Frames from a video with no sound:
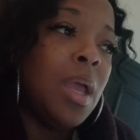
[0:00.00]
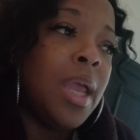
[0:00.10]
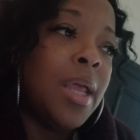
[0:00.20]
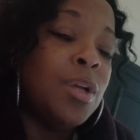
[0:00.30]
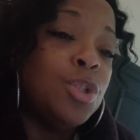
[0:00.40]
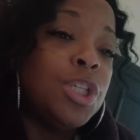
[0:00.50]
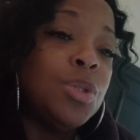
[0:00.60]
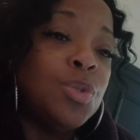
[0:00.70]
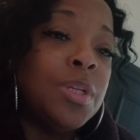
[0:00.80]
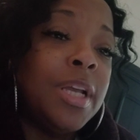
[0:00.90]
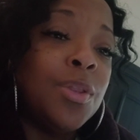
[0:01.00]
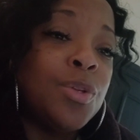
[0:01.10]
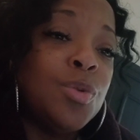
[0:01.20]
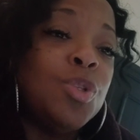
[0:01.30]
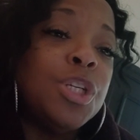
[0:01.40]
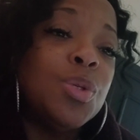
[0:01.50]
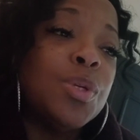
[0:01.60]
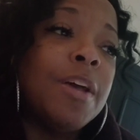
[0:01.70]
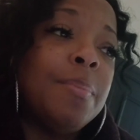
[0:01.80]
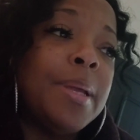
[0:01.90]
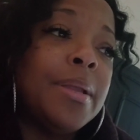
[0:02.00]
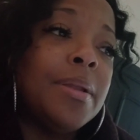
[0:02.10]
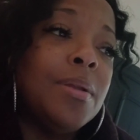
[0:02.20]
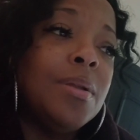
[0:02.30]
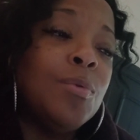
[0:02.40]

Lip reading: And her children, the other 2 children, have been